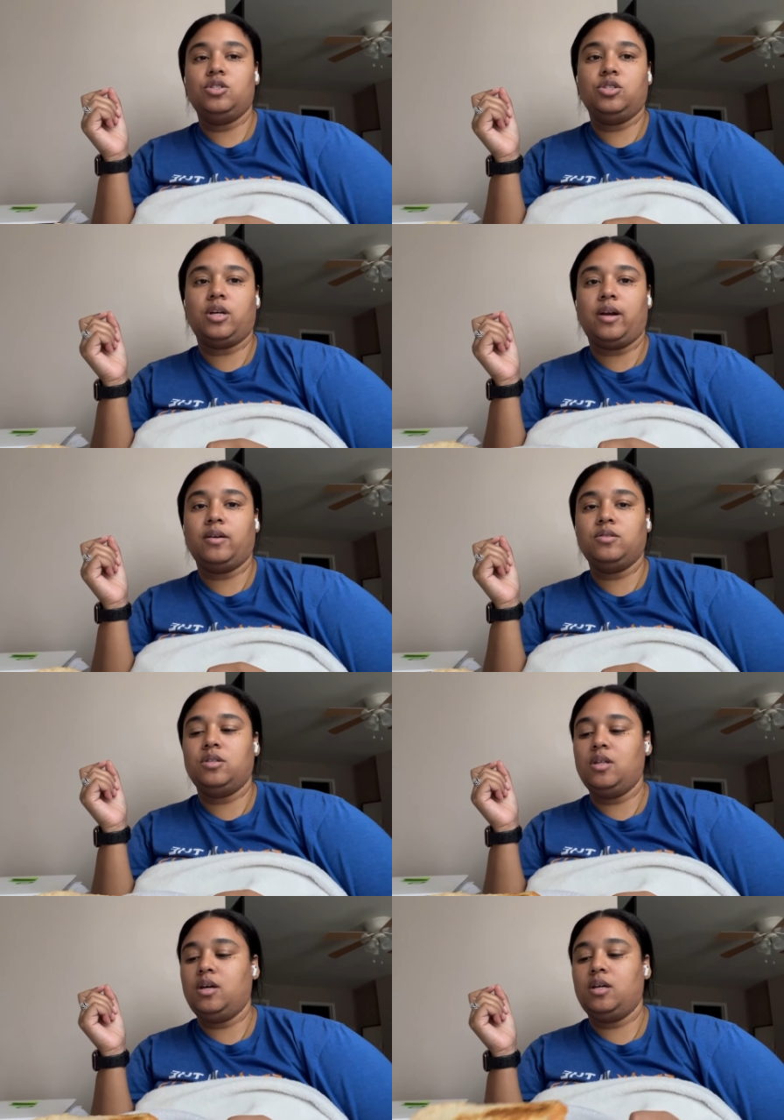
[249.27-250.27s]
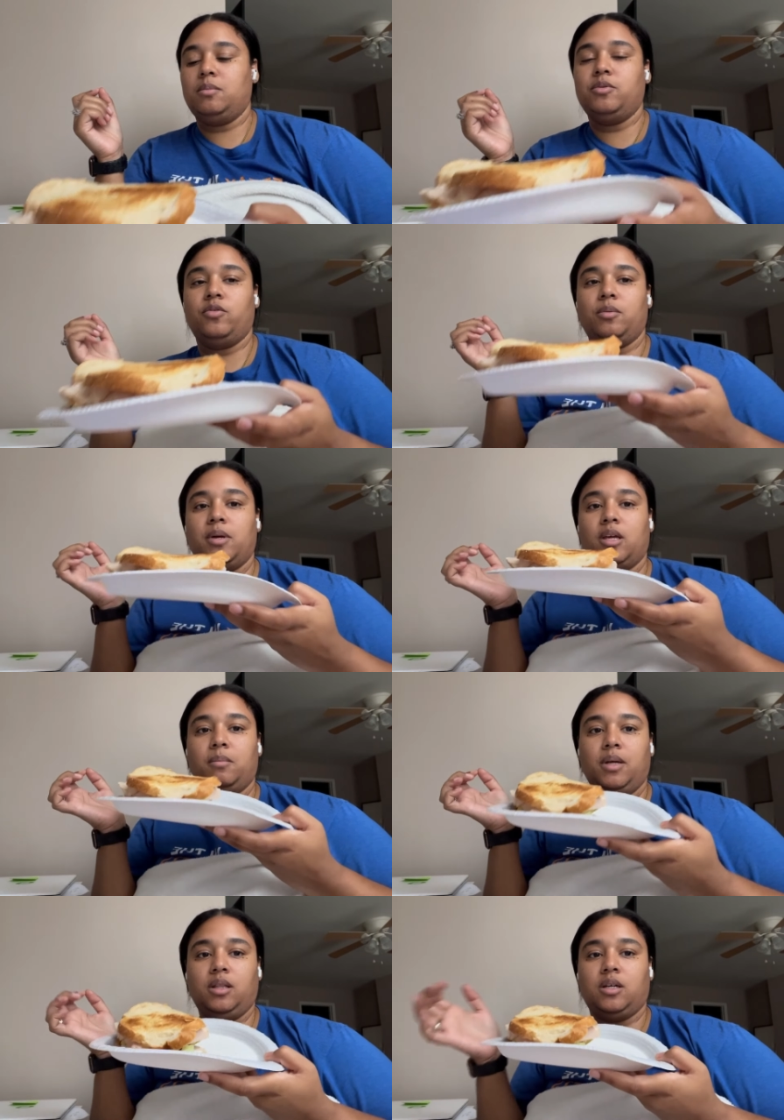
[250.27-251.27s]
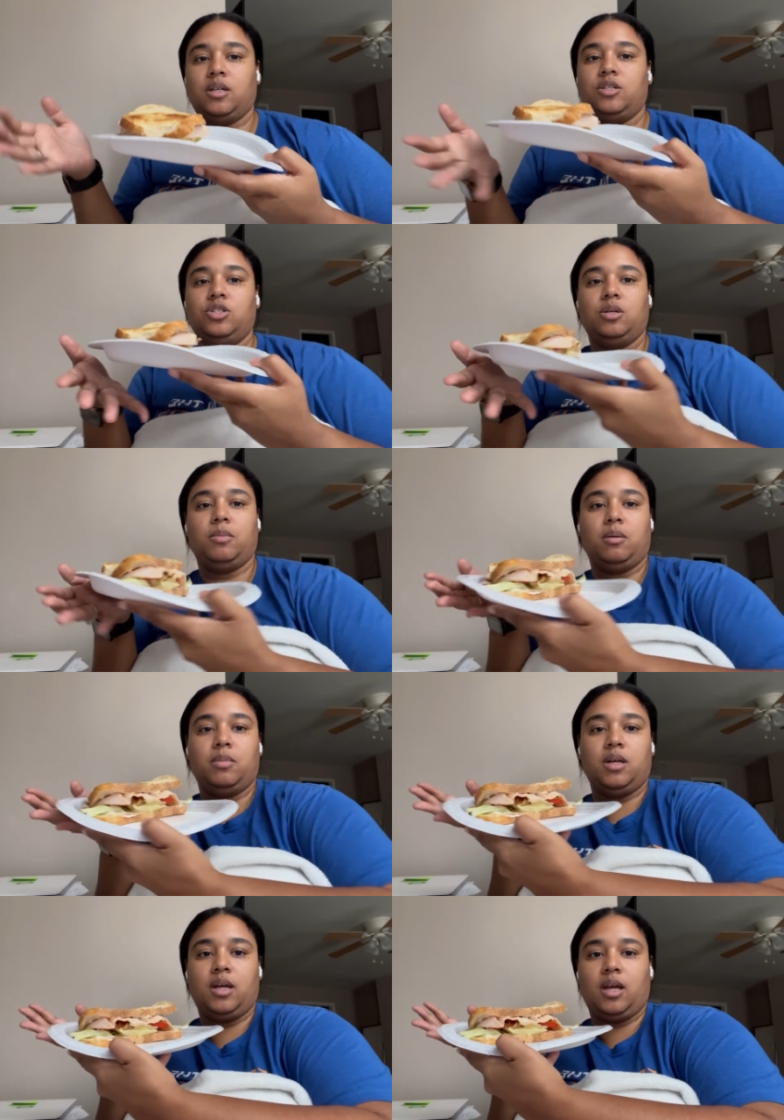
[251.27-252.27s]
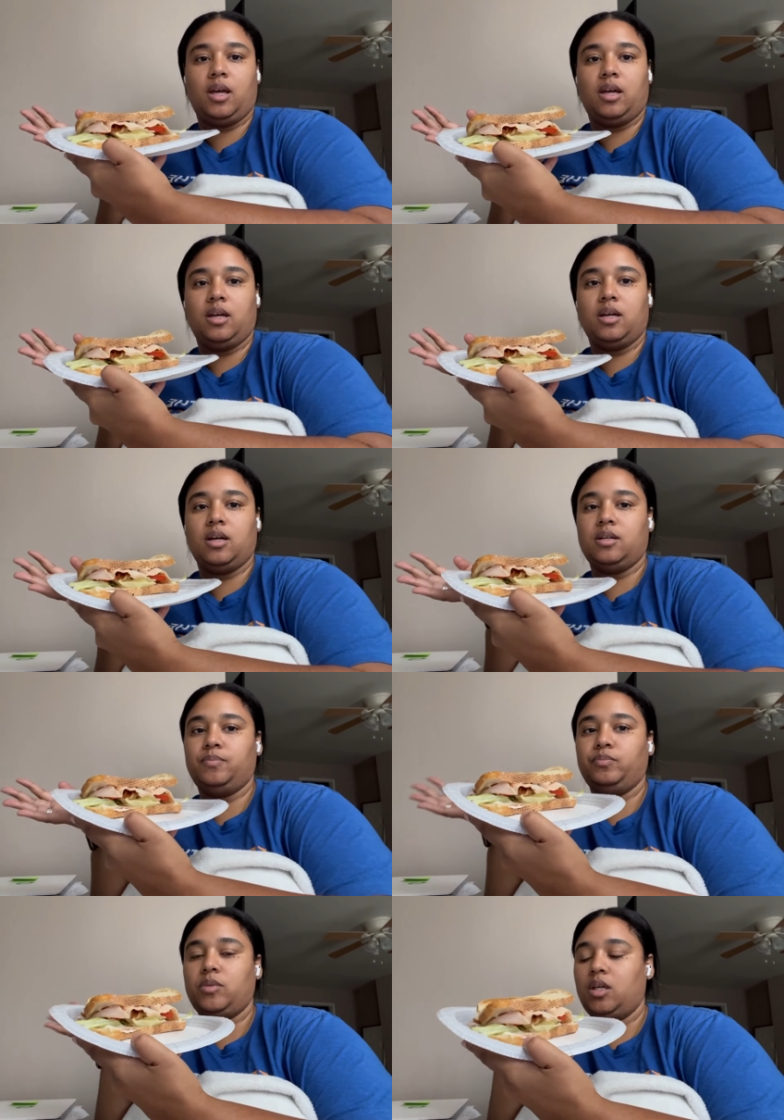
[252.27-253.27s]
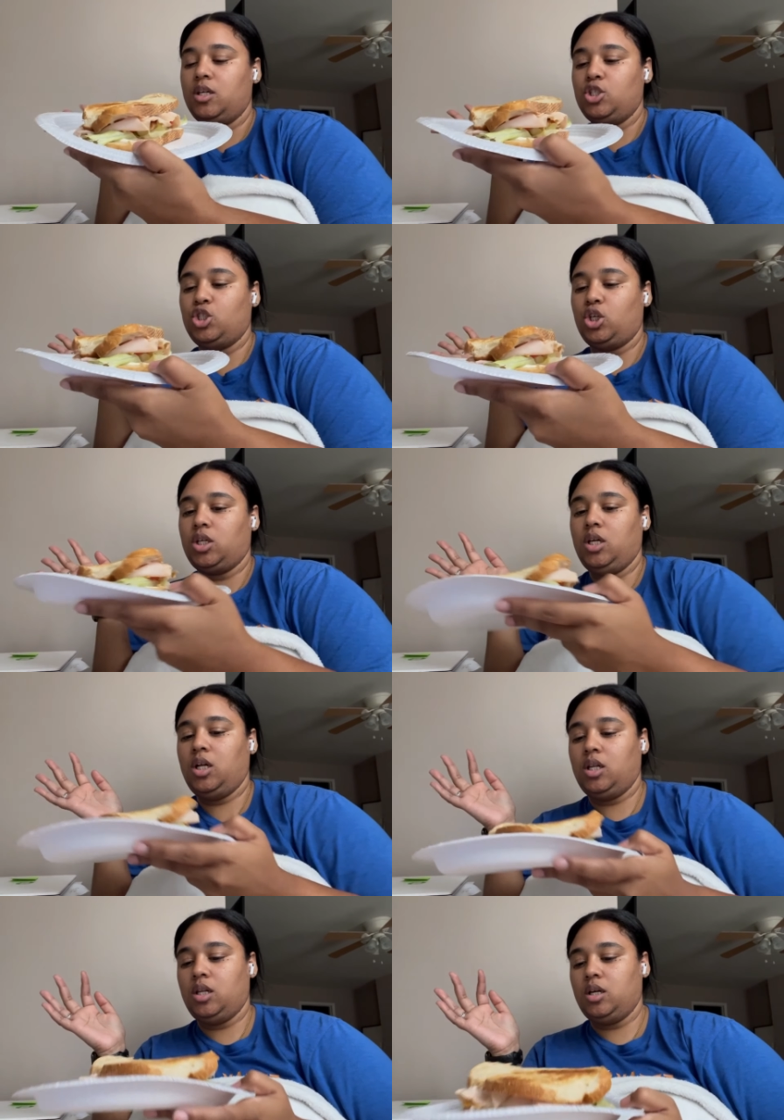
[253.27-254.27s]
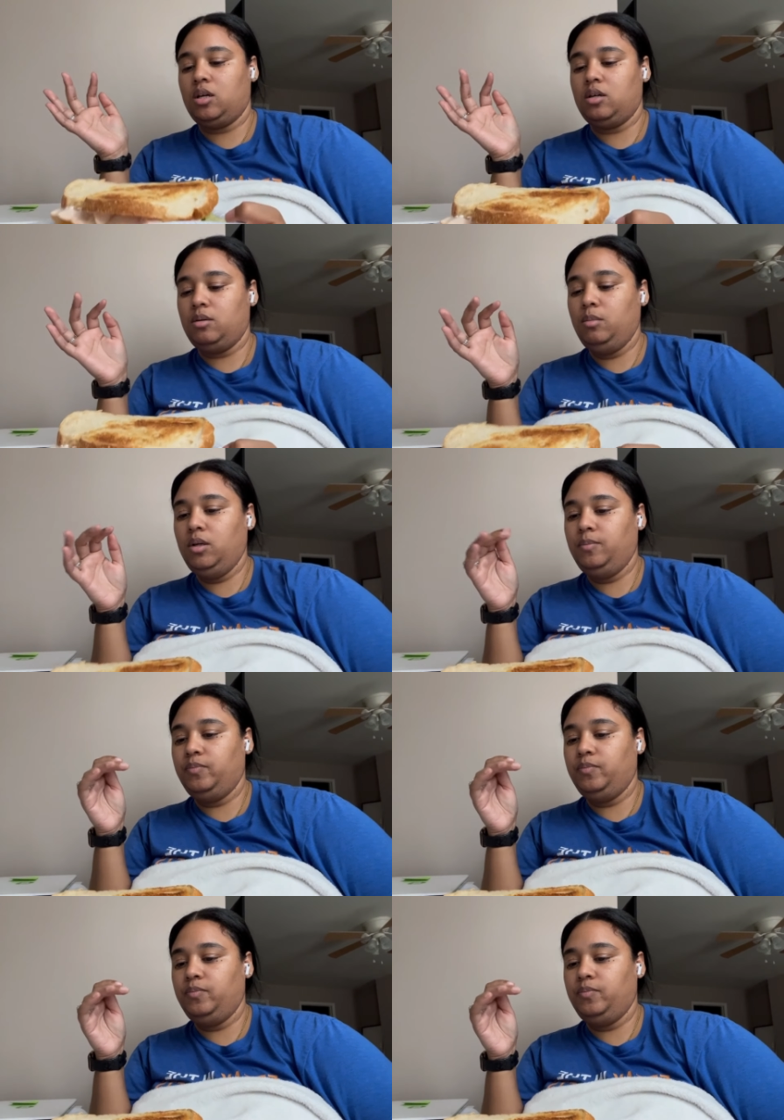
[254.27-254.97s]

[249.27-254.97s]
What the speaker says: Shout out to the Hubs for making me lunch. He made me a turkey club.